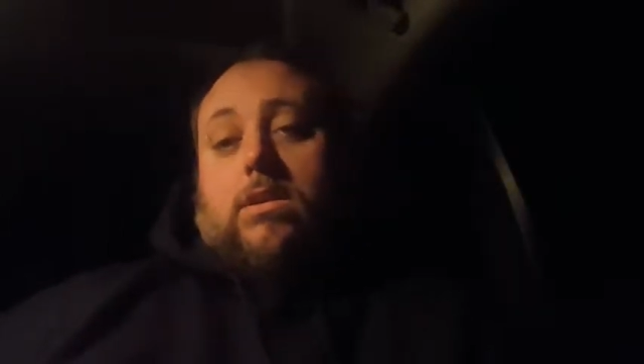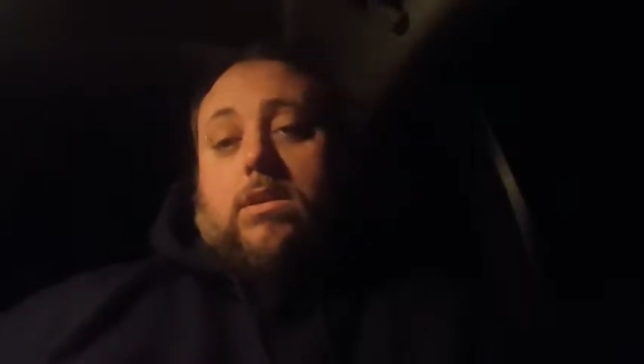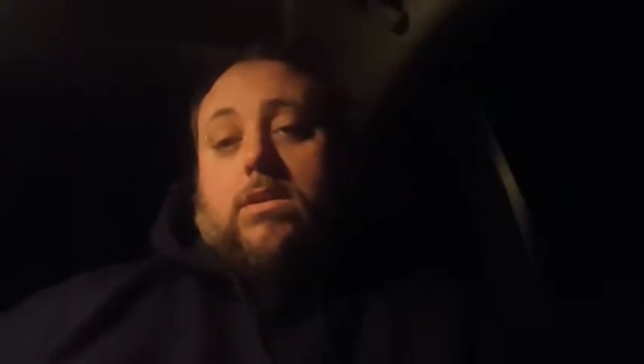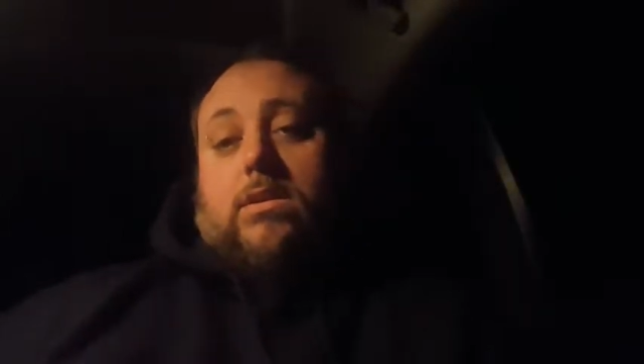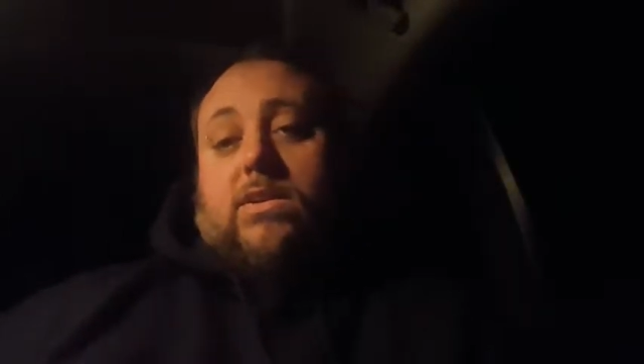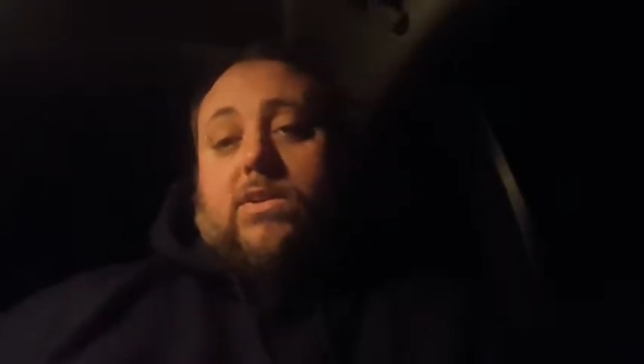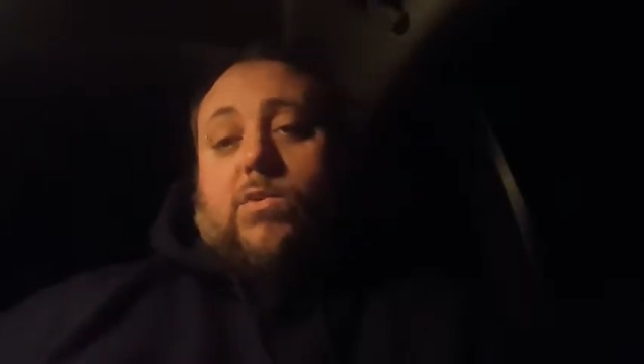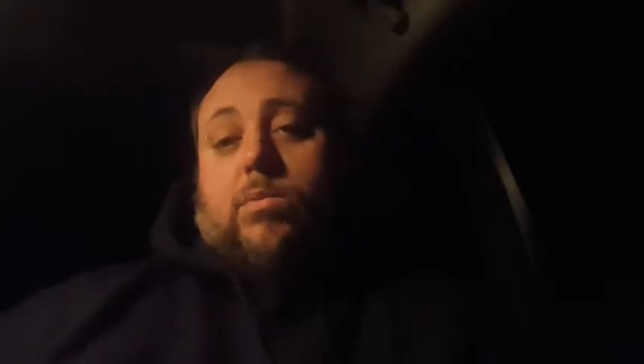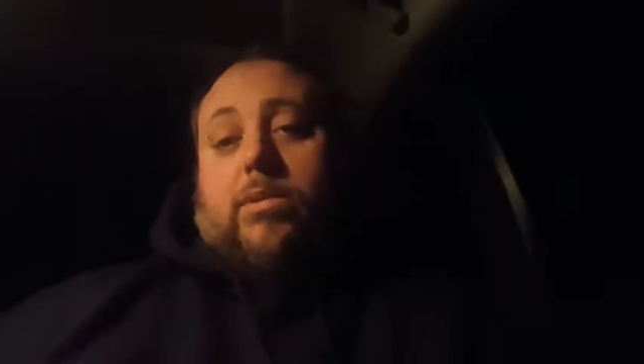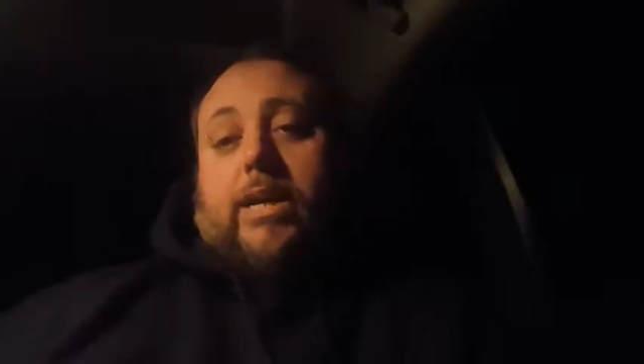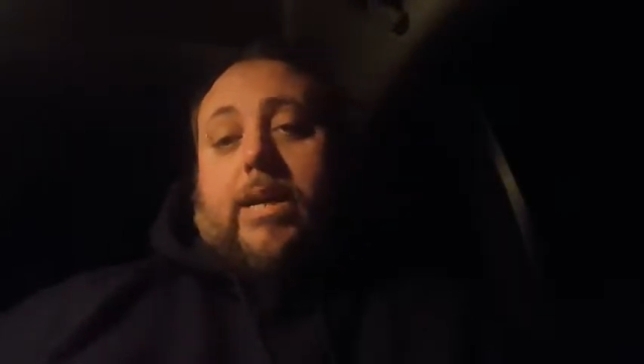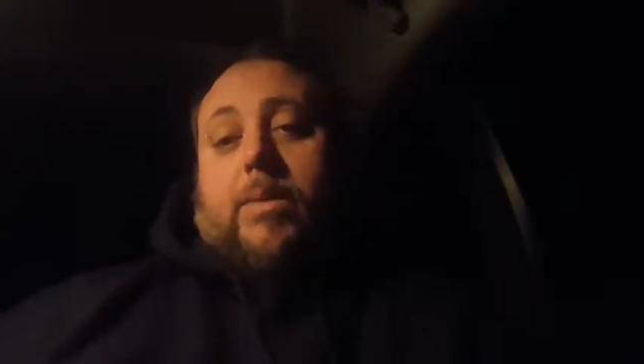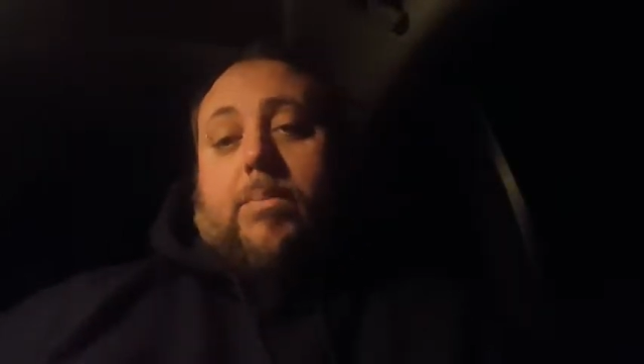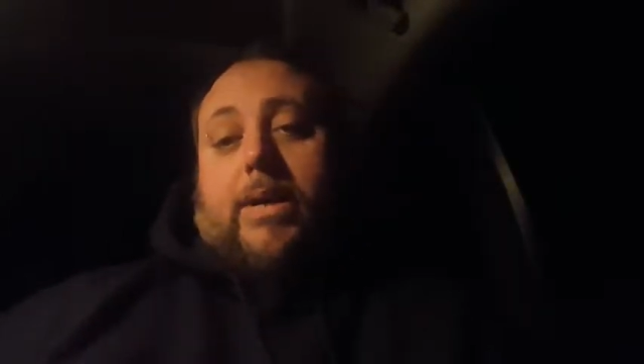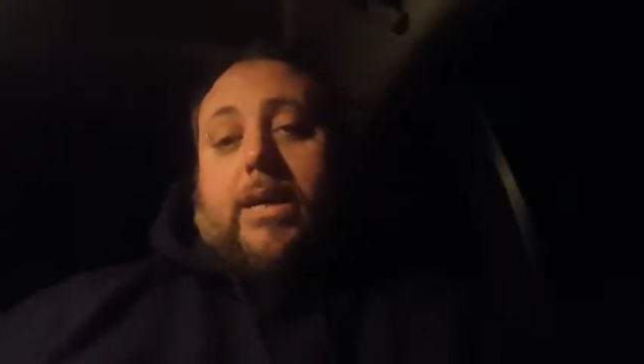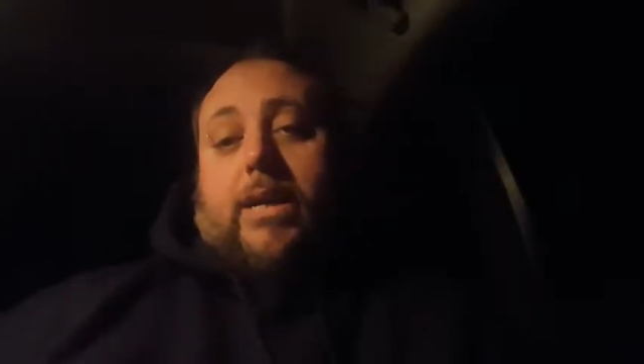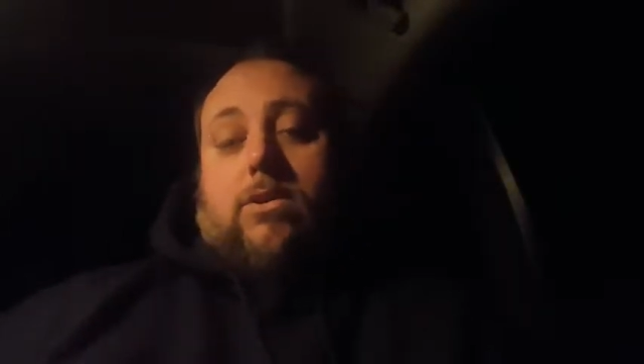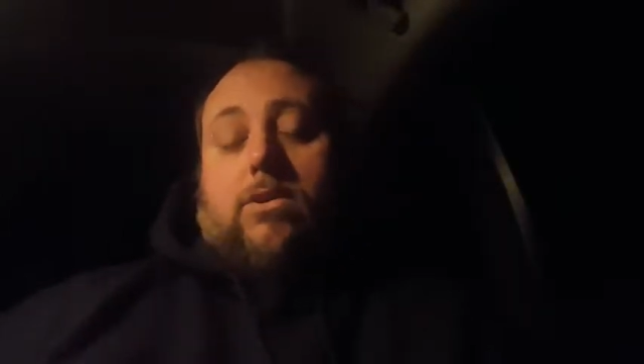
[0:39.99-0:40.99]
Uber app
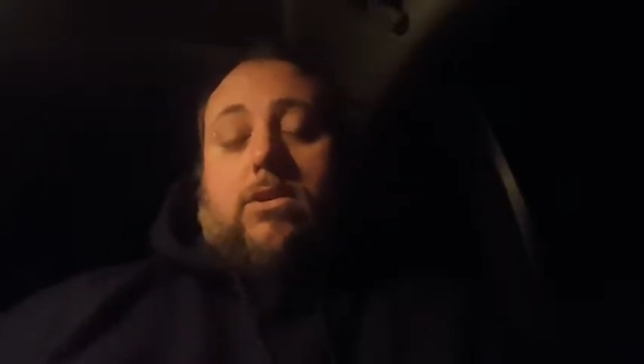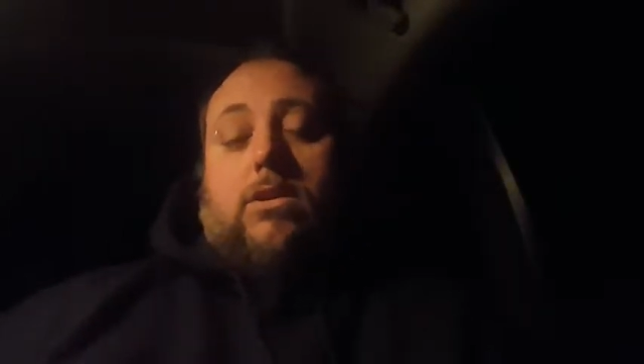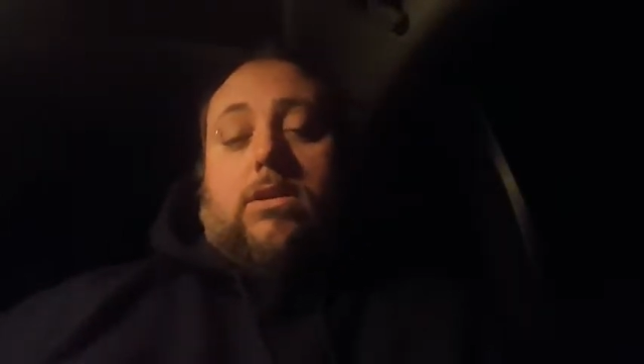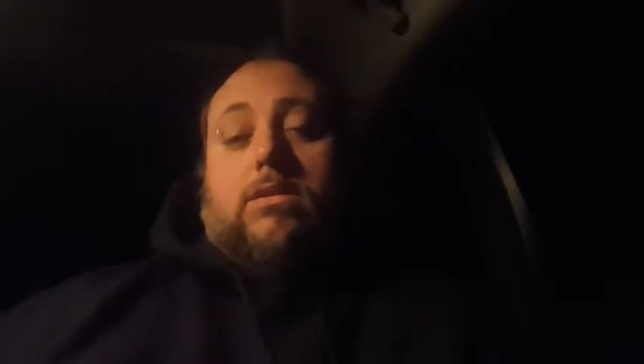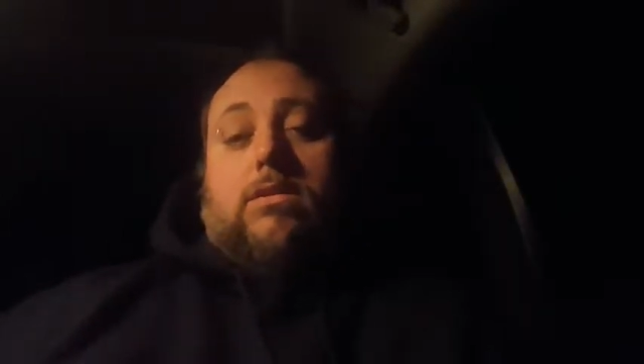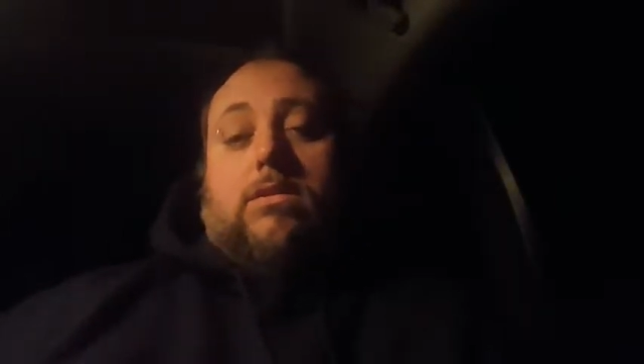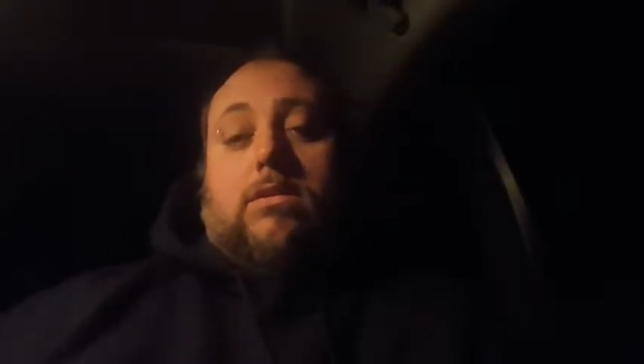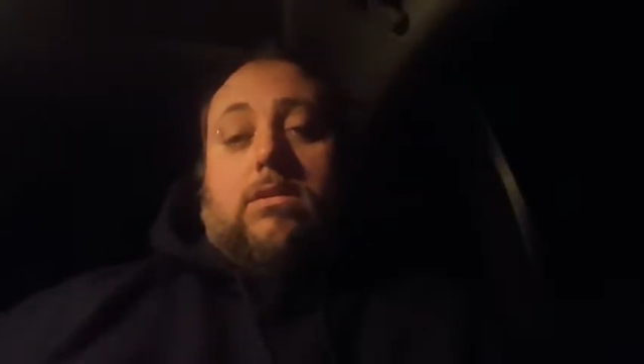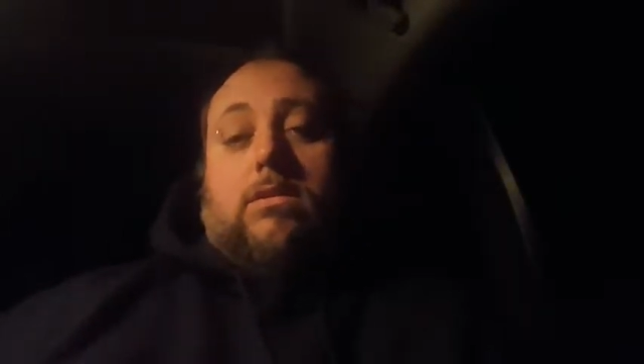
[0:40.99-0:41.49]
back on.